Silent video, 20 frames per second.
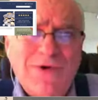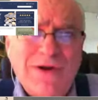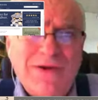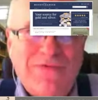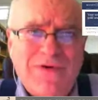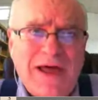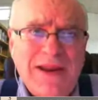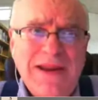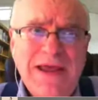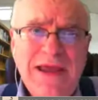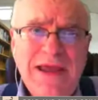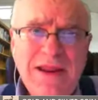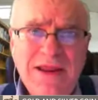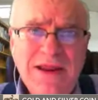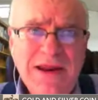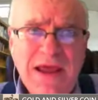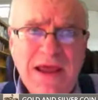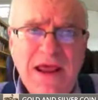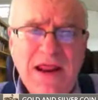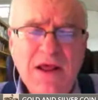I
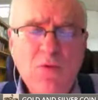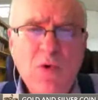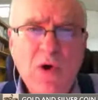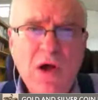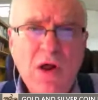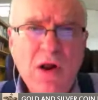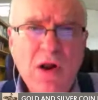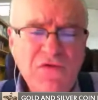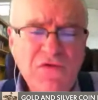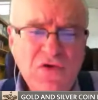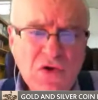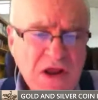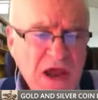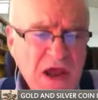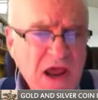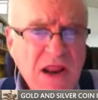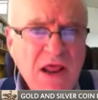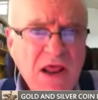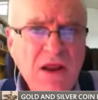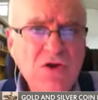need it?" Well, if you
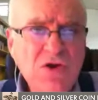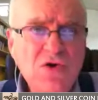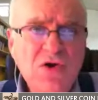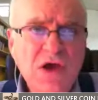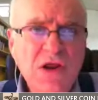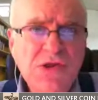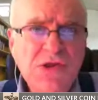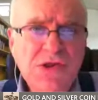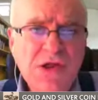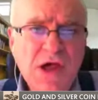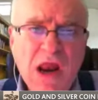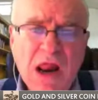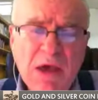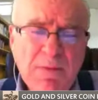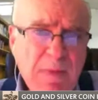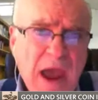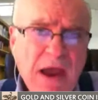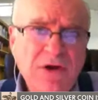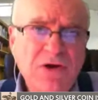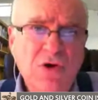need it, you can sell it
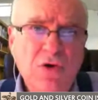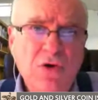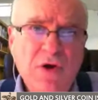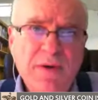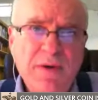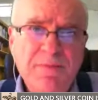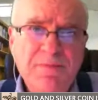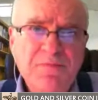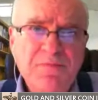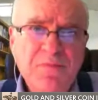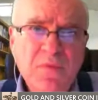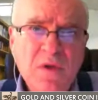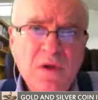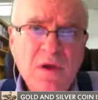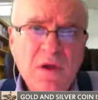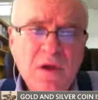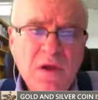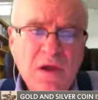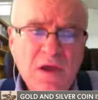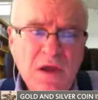back to him.
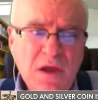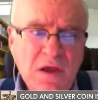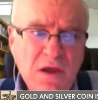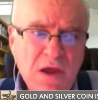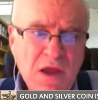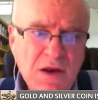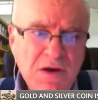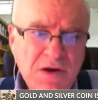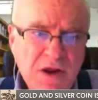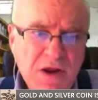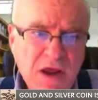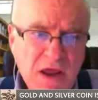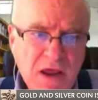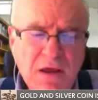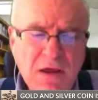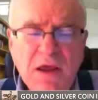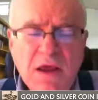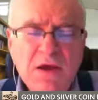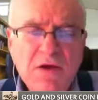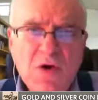
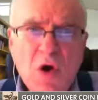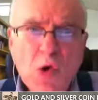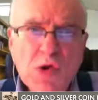He goes